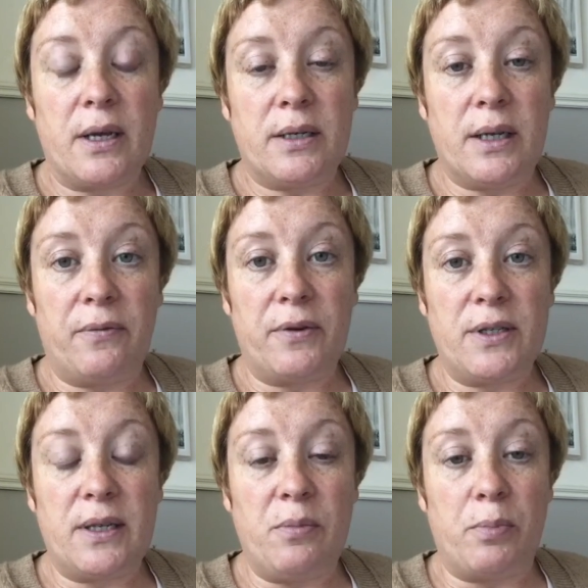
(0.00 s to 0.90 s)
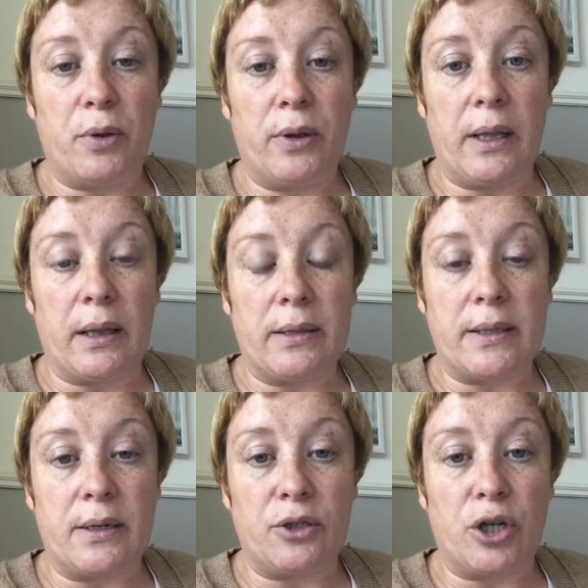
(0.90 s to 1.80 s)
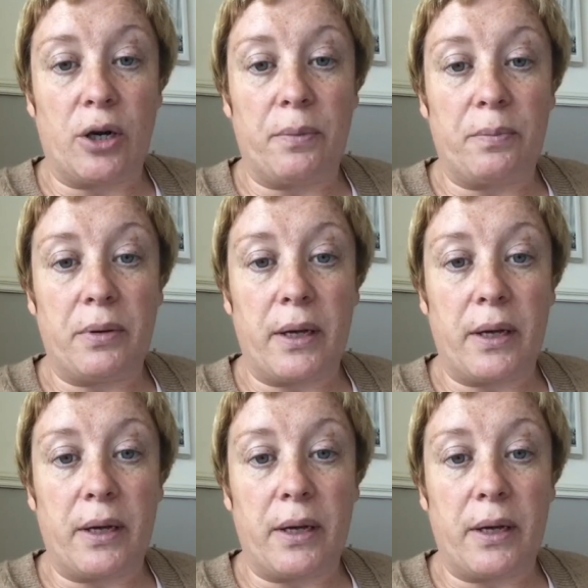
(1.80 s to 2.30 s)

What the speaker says: Do you ever see bundles in a shop,